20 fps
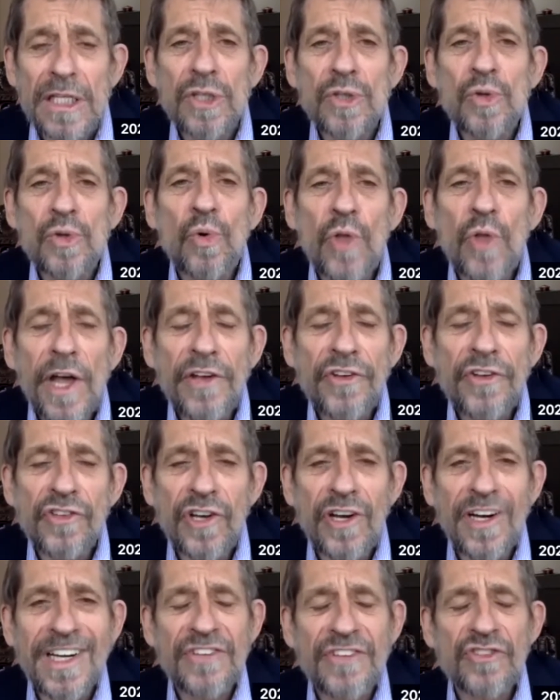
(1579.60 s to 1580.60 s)
who they
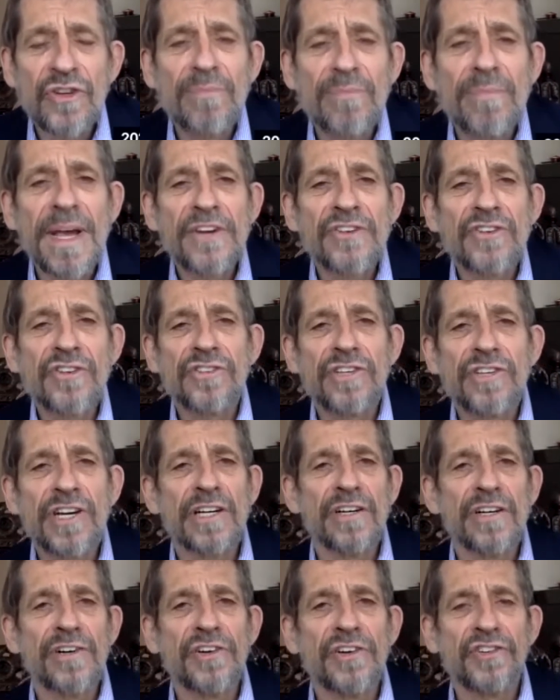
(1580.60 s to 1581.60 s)
saw as their major
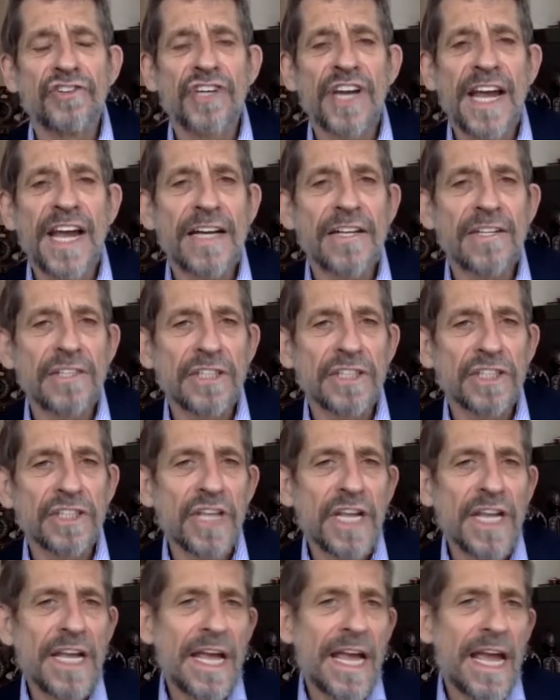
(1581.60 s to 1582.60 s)
terrorist challenge.
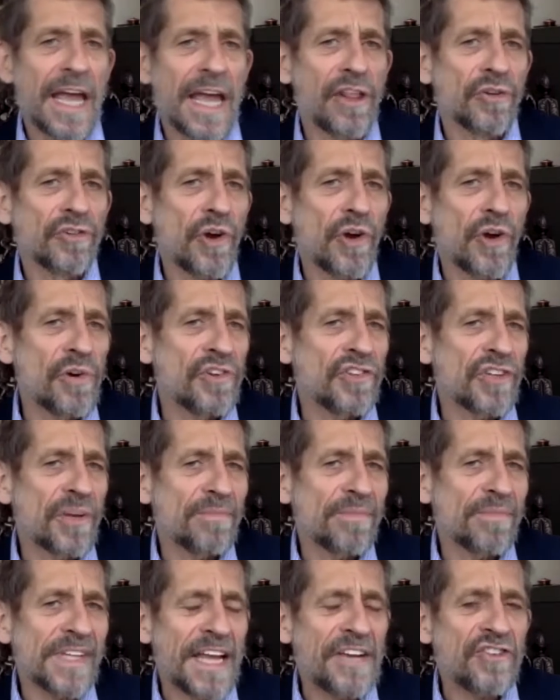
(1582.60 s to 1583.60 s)
And there was always
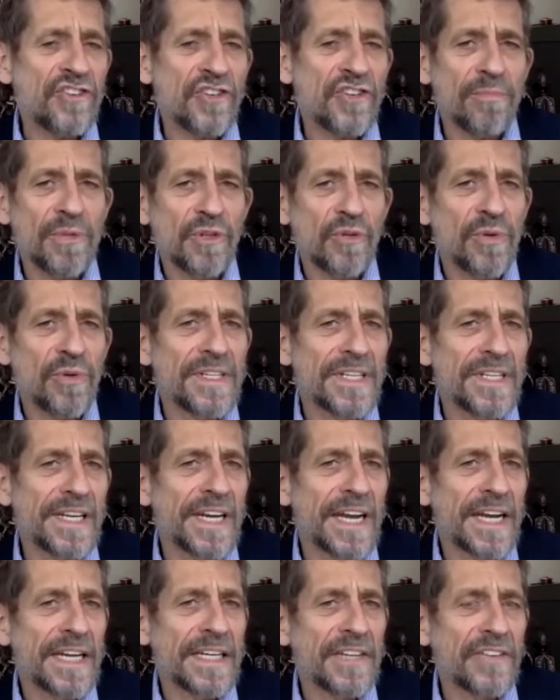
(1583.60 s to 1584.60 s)
some tension between the
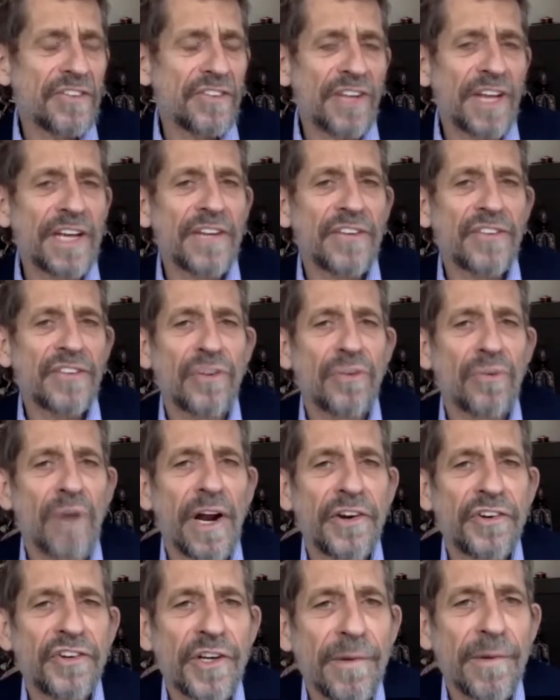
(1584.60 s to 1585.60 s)
United States and
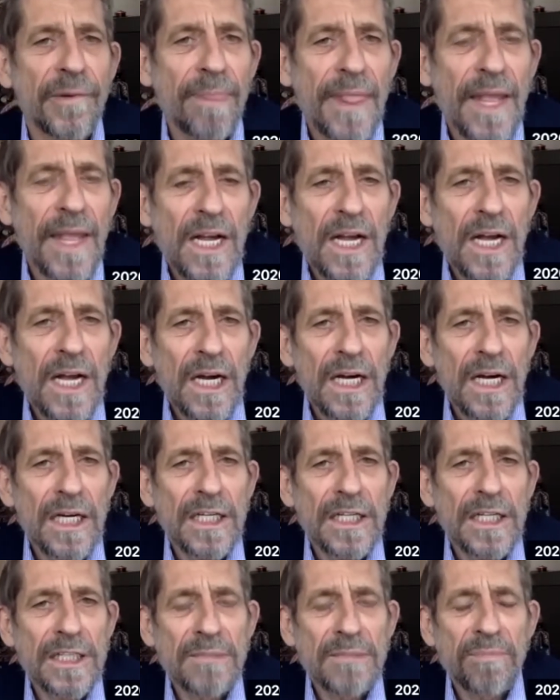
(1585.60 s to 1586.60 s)

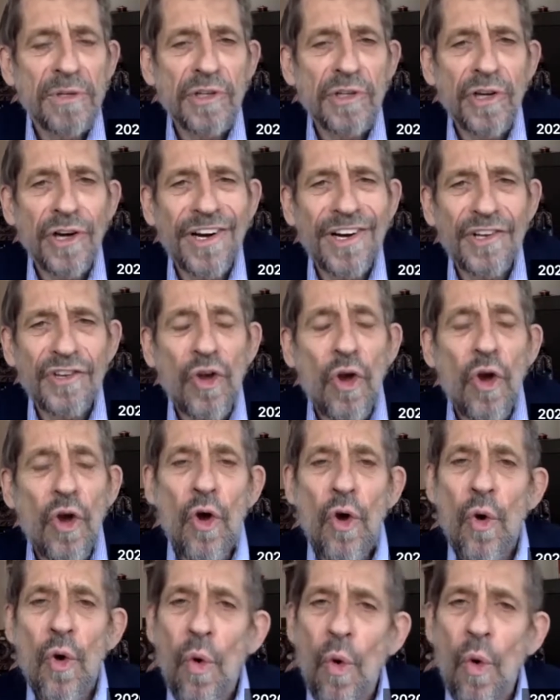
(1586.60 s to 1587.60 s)
Russia because
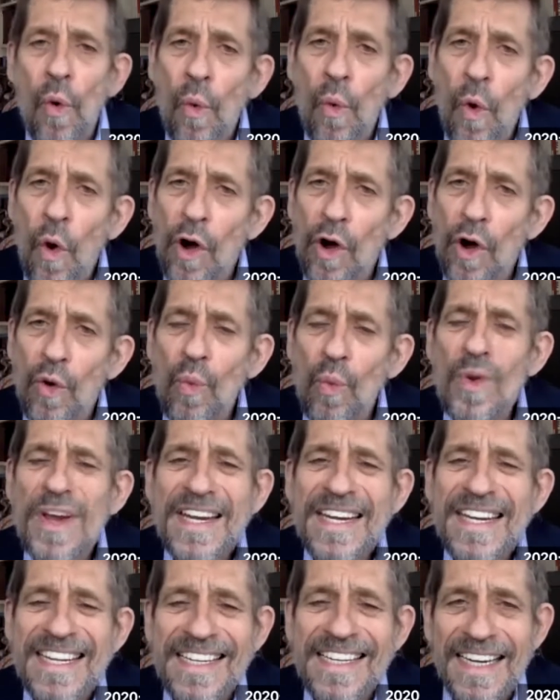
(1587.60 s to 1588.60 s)
we
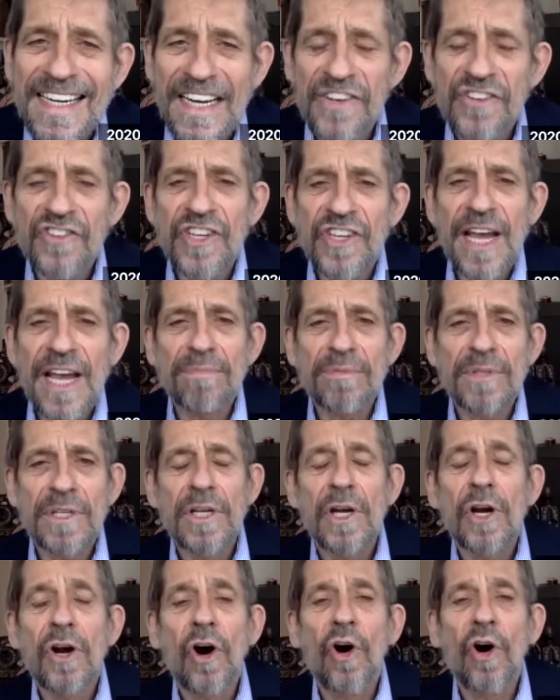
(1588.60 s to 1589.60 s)
didn't accept
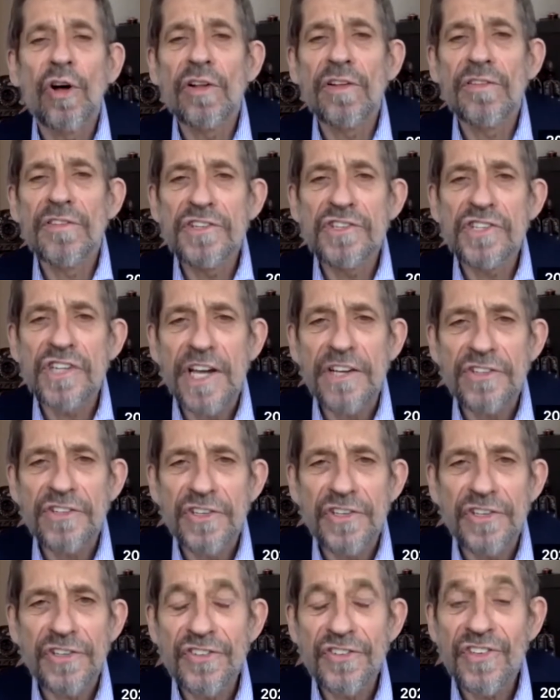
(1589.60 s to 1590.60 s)
all of the
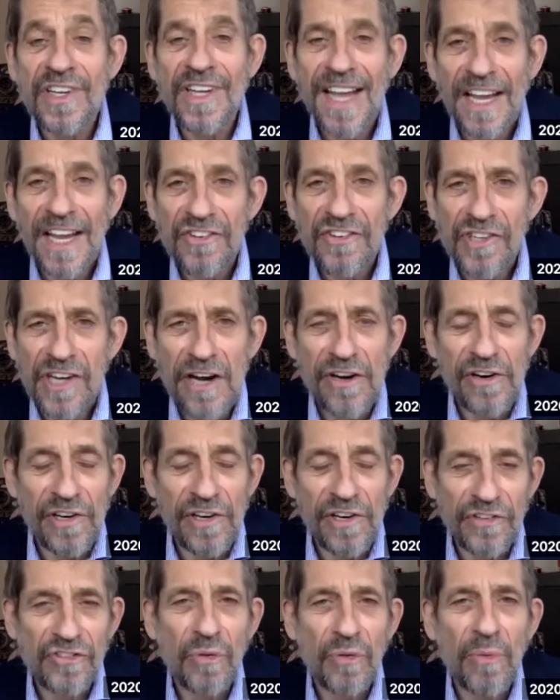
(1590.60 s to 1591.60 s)
Chechens as
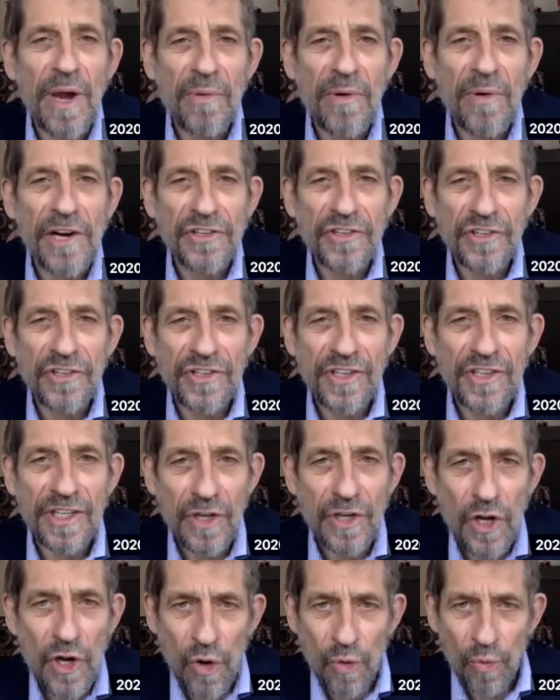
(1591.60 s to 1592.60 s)
terrorists the way Russia did.
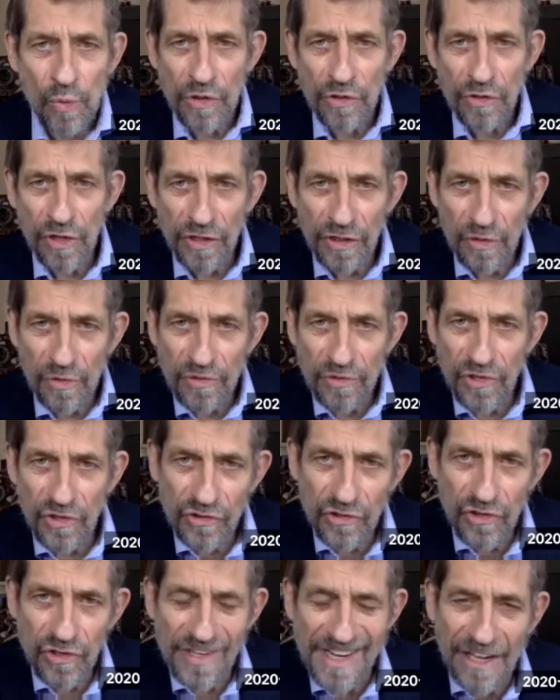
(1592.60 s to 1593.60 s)
We thought there was a
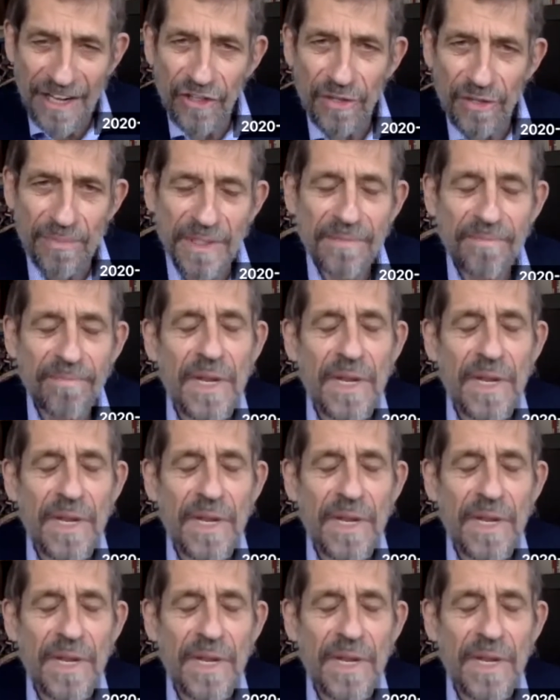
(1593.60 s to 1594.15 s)
certain element